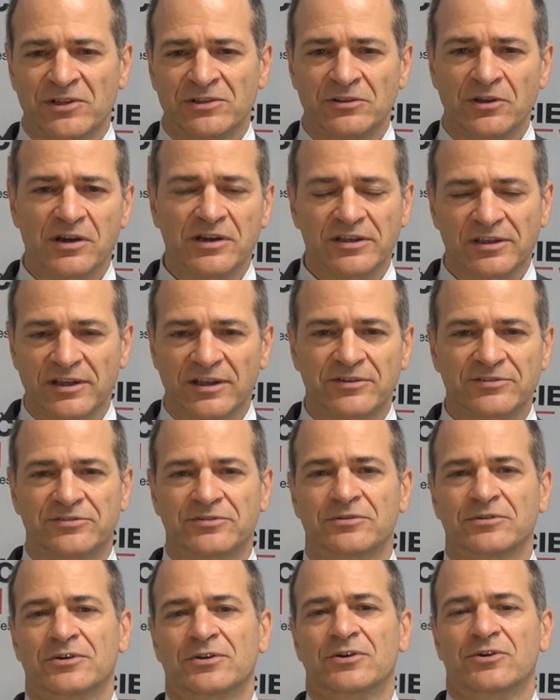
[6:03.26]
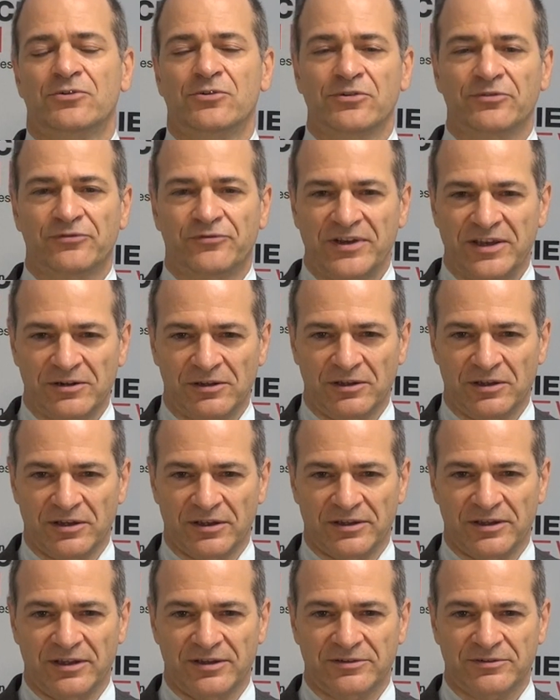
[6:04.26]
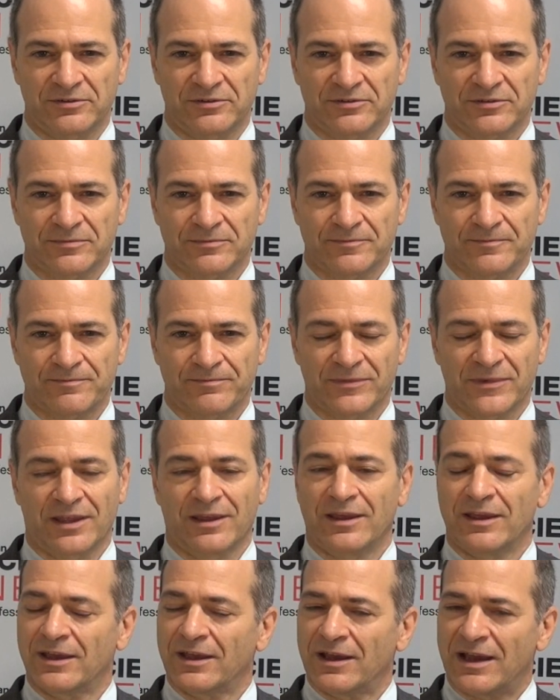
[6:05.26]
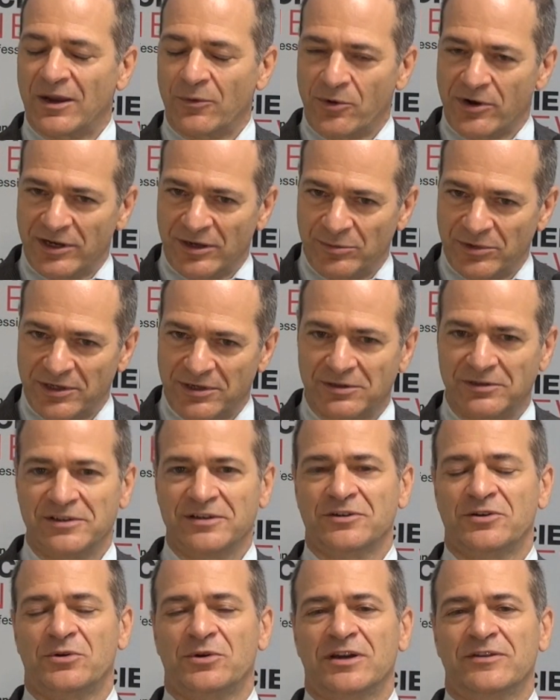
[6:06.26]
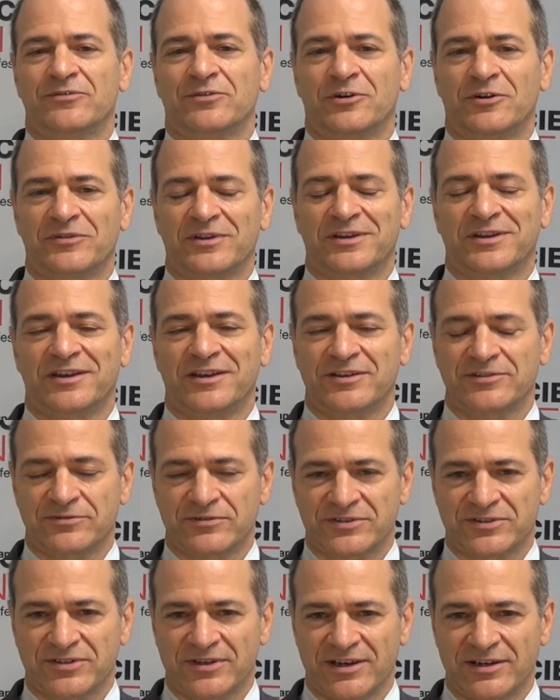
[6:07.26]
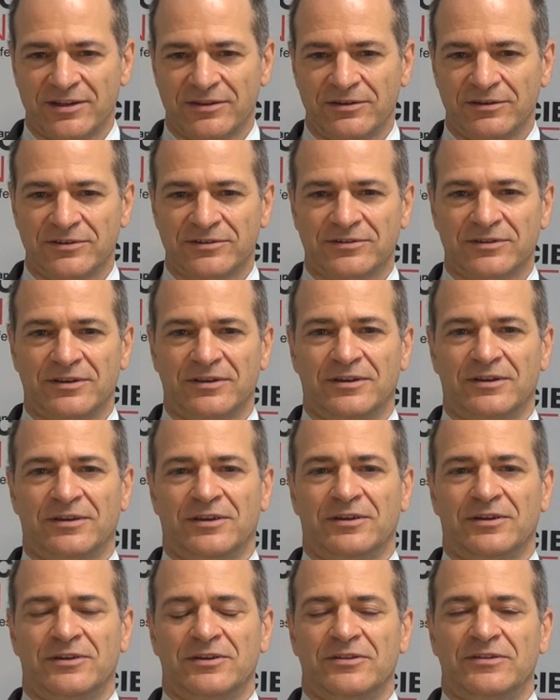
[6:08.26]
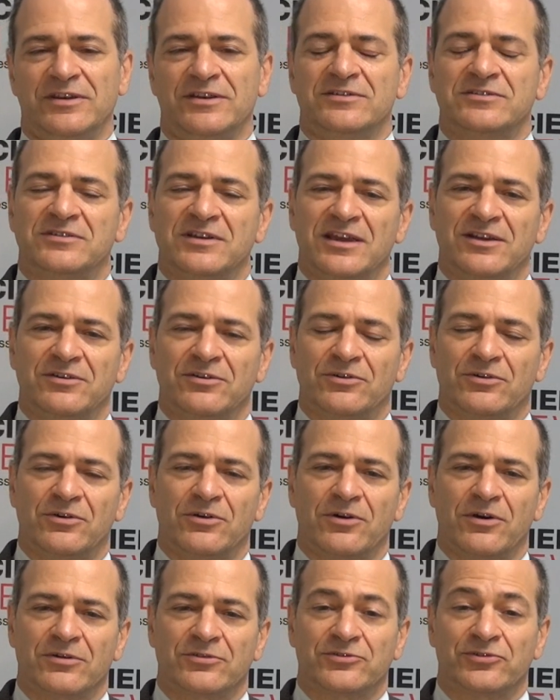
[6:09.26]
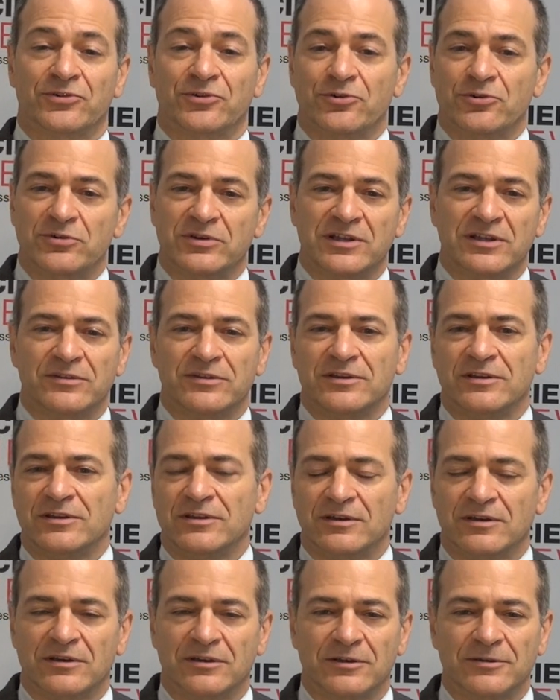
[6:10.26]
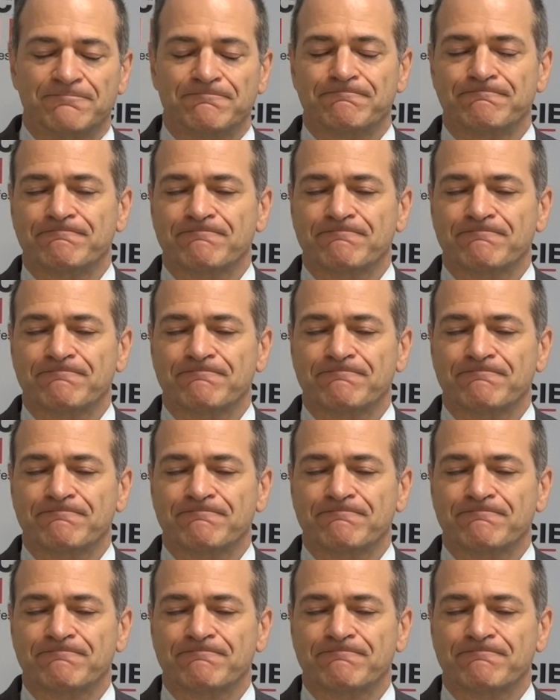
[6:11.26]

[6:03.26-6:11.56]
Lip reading: lung cancer or fatal lung cancers. I want to be clear, however, on the cancer side of this. These data are turning the